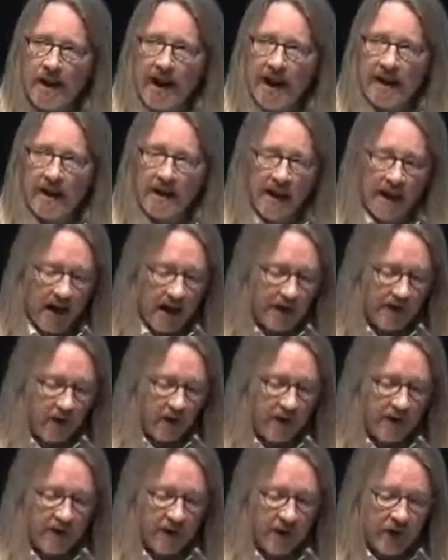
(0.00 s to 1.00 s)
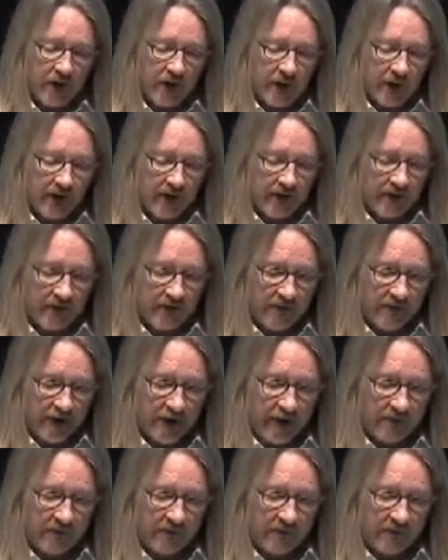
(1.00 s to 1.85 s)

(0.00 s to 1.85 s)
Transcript: and review of